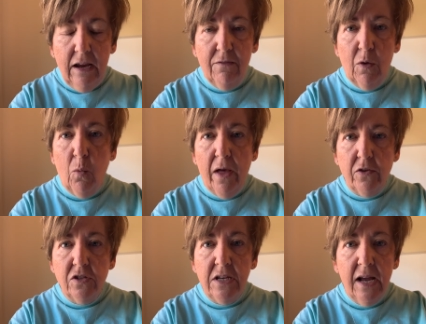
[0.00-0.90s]
If the
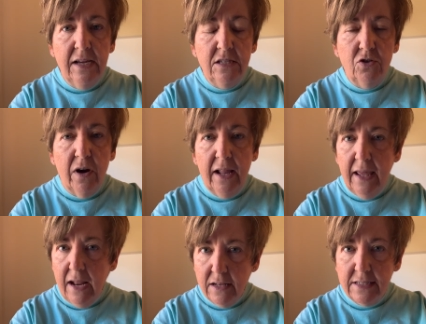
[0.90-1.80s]
weather's nice, try to
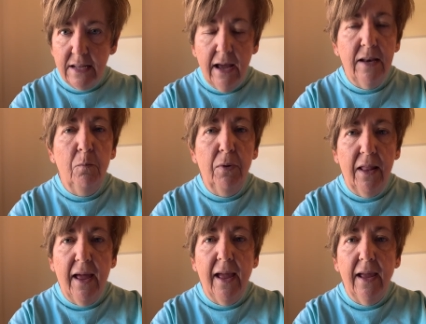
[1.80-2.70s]
get outside and
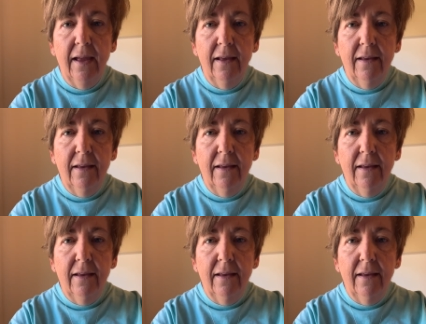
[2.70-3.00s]
play.